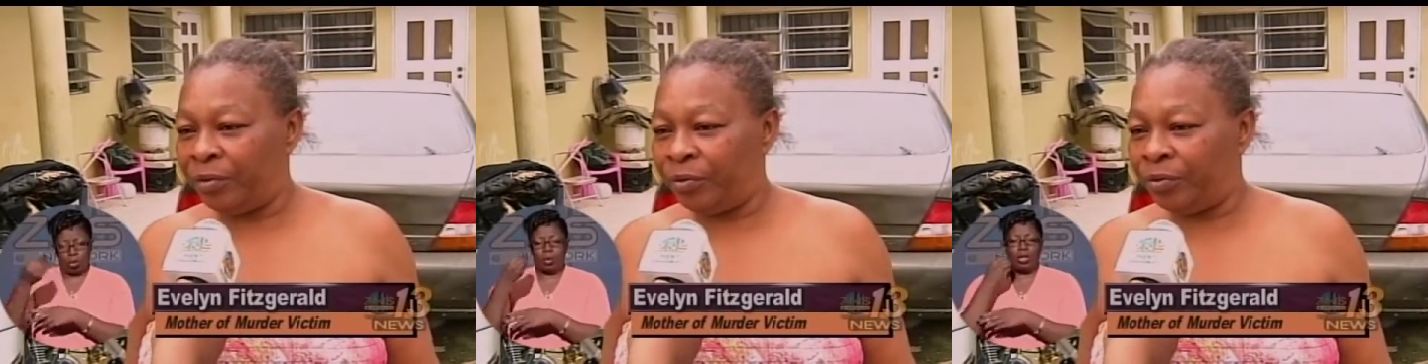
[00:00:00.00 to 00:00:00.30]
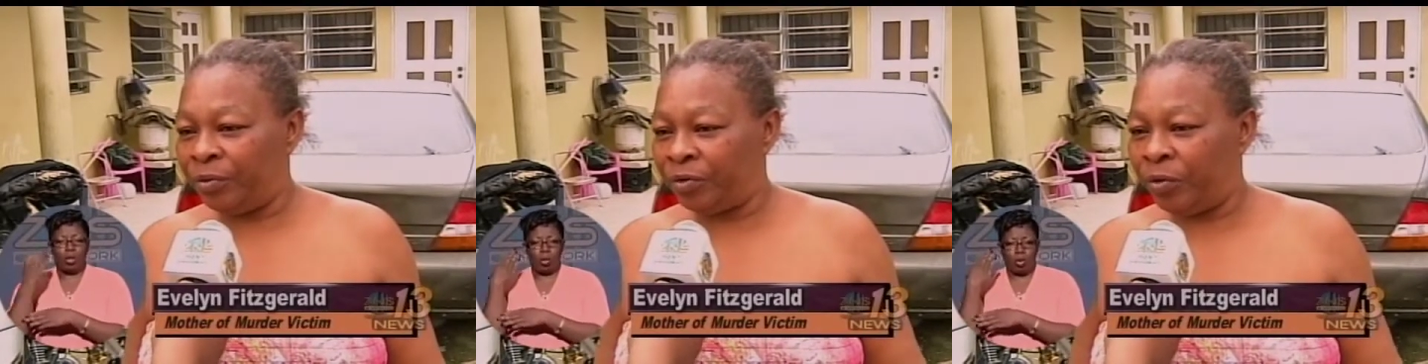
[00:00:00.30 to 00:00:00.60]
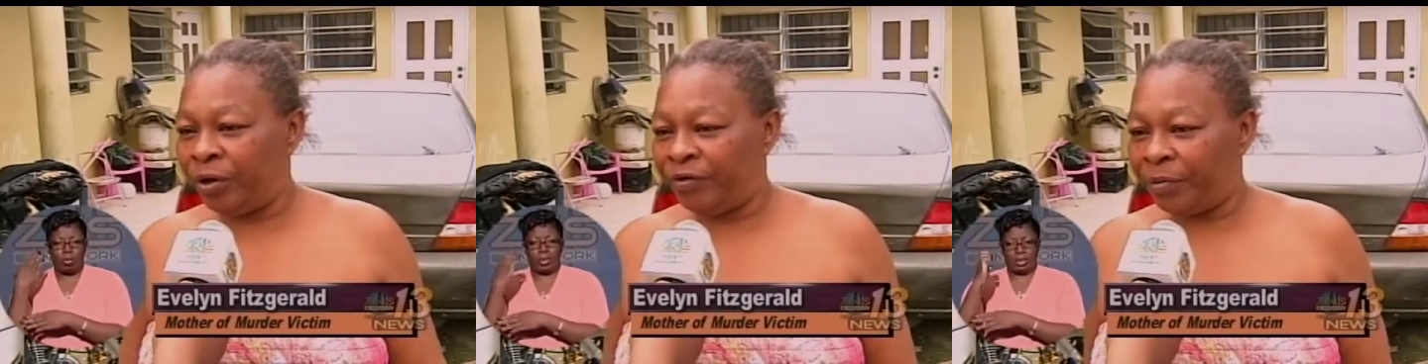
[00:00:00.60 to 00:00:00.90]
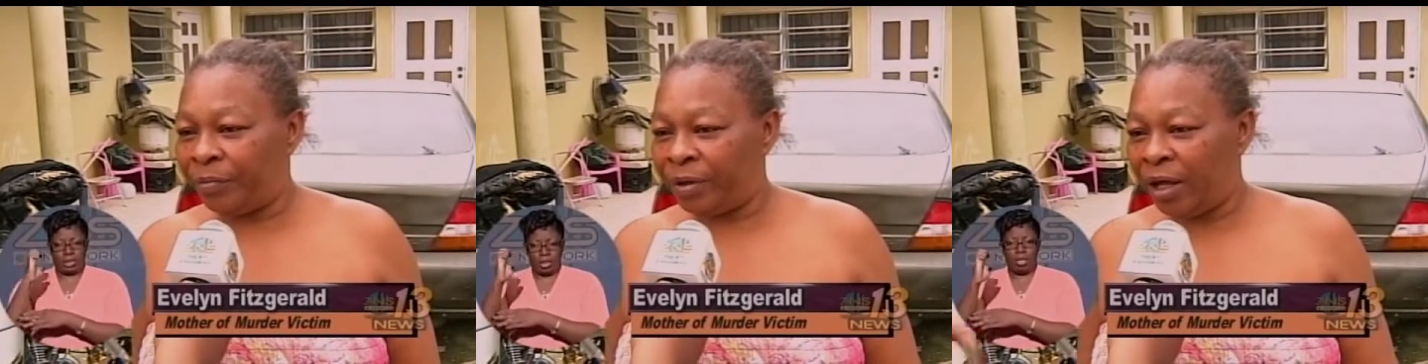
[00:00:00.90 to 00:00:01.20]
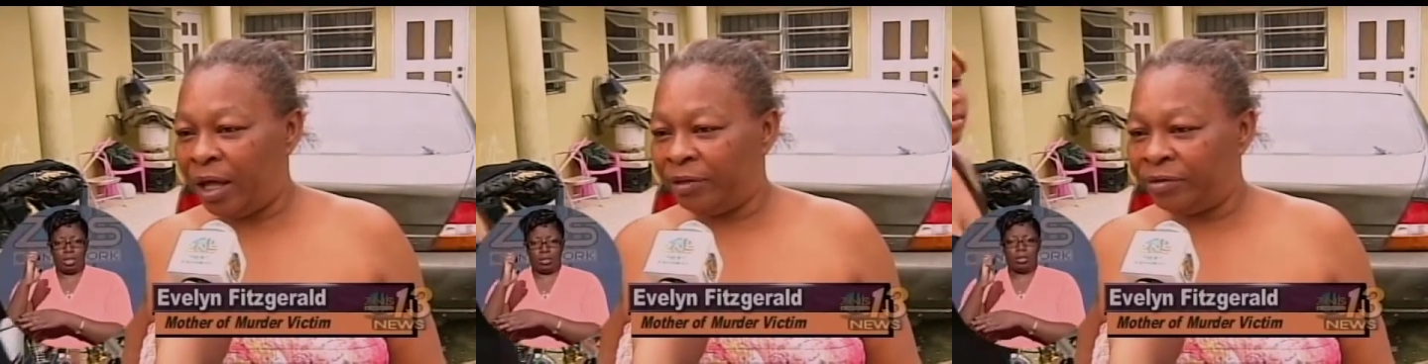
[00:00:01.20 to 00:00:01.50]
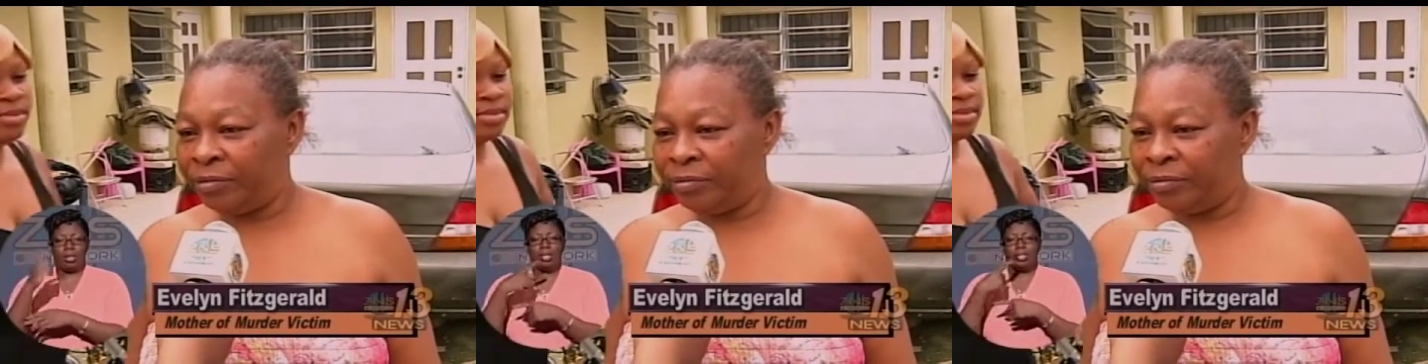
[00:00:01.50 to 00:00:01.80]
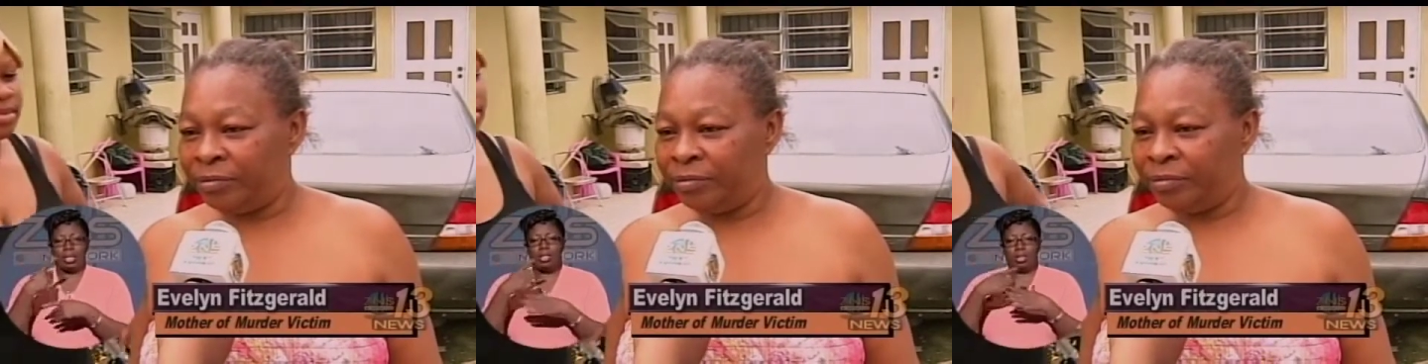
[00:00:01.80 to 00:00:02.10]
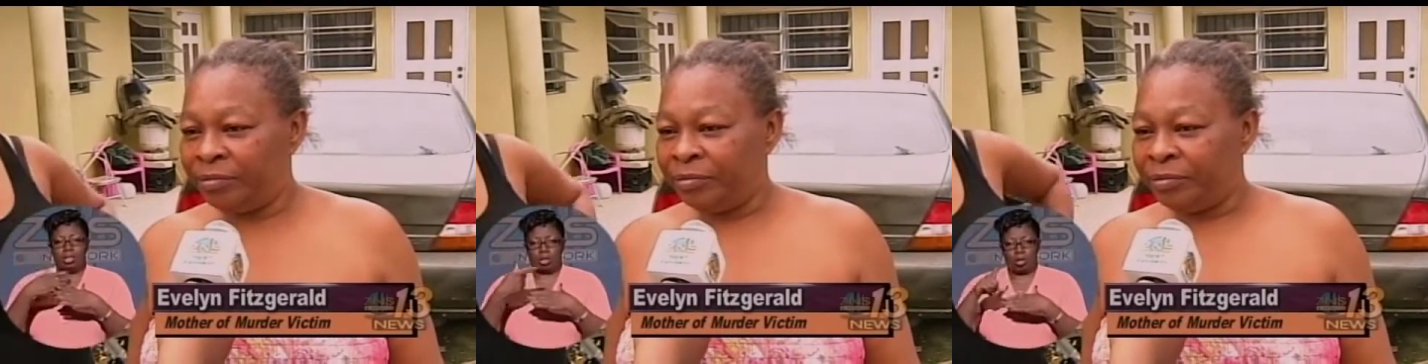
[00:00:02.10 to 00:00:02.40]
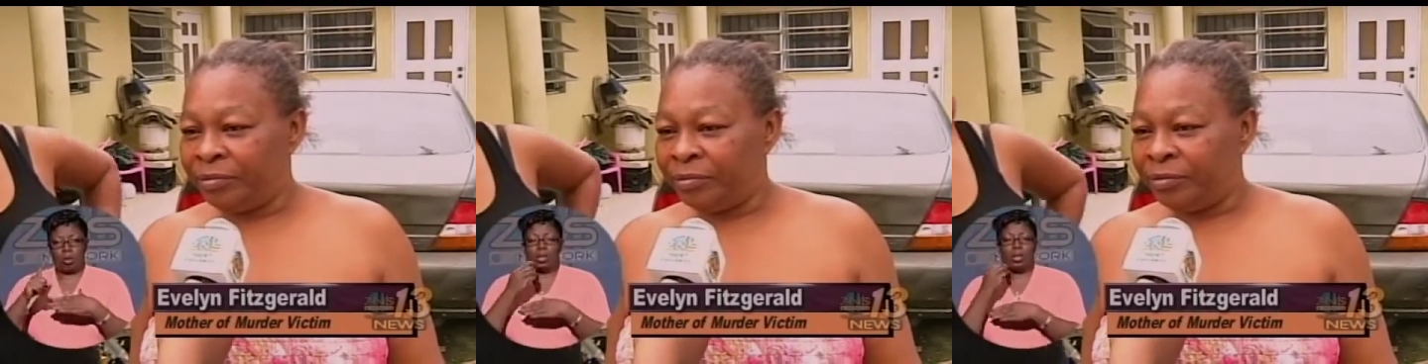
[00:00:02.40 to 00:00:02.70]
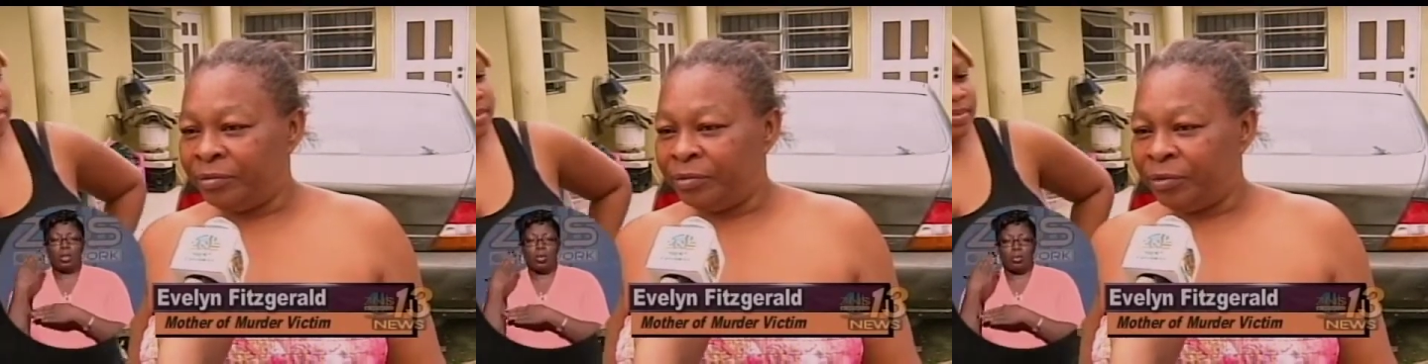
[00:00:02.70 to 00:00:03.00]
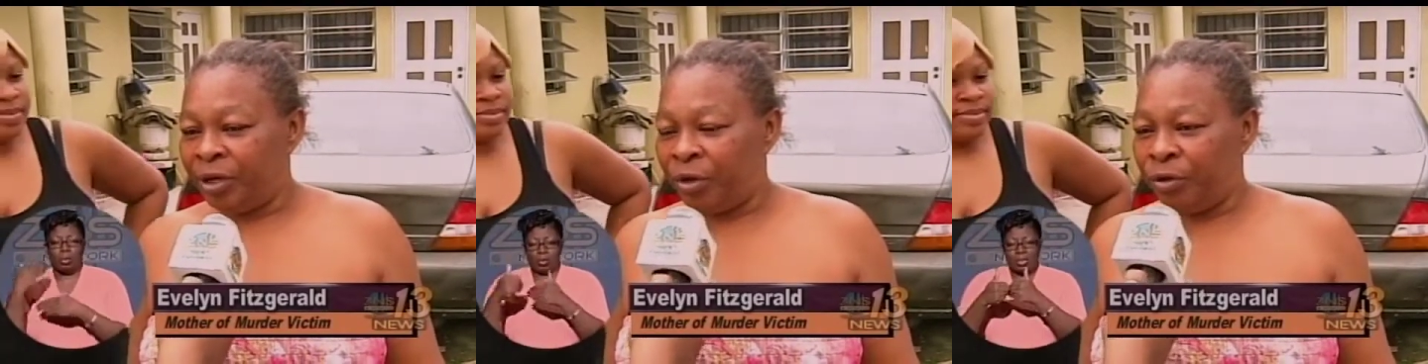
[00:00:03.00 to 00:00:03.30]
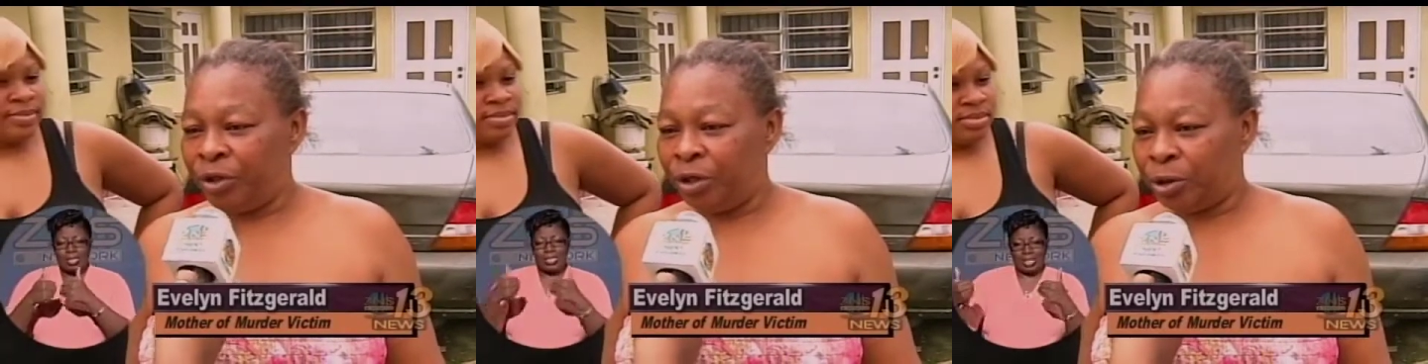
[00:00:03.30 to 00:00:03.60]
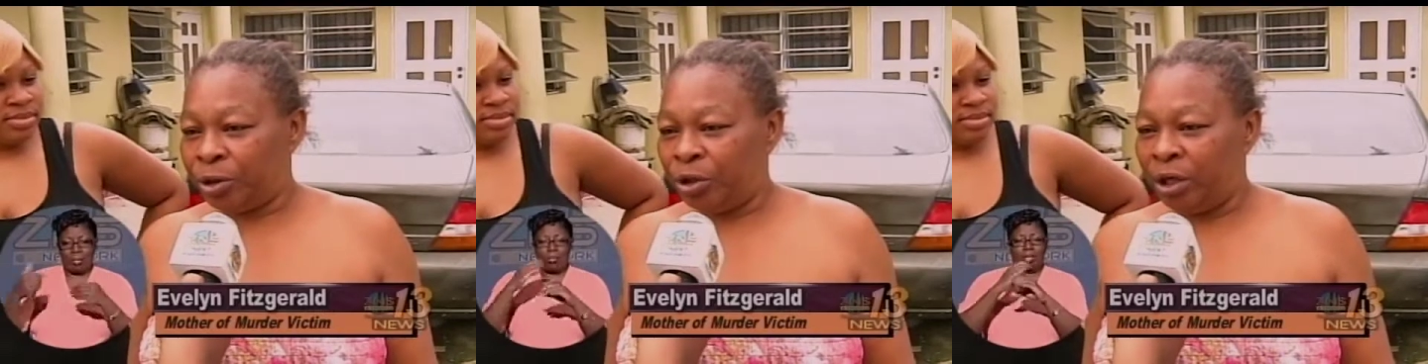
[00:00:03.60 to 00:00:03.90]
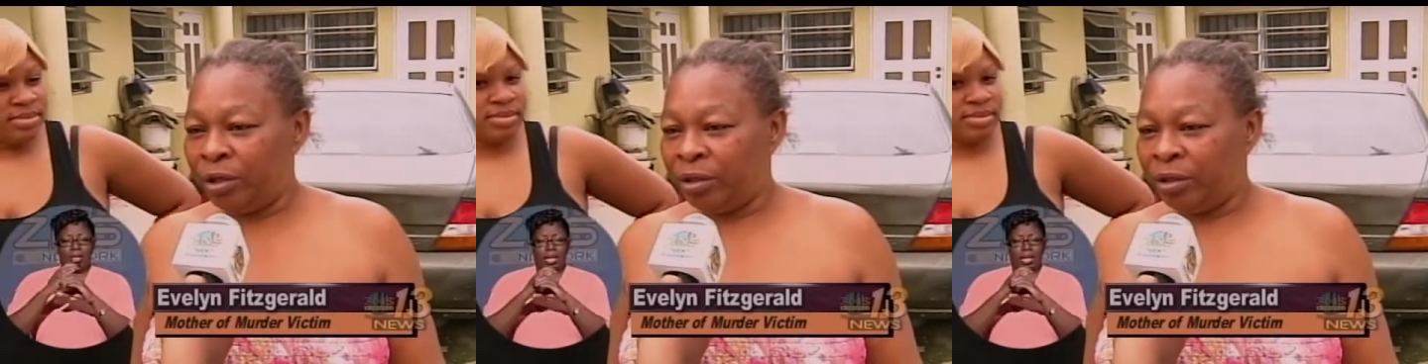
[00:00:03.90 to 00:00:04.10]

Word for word: but we was going in separate cars. And I heard he got shot.